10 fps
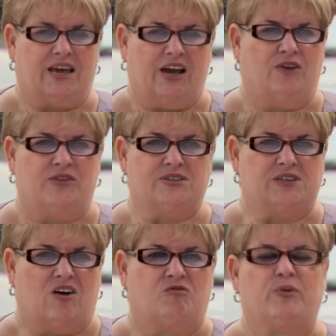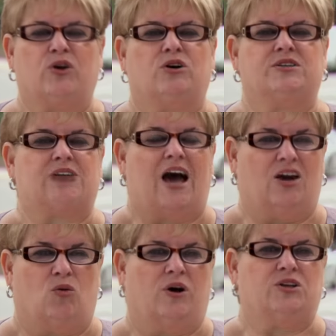care of yourself because I
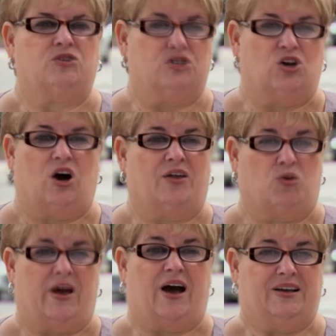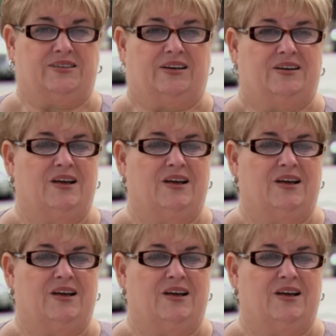don't want you to die the way I did.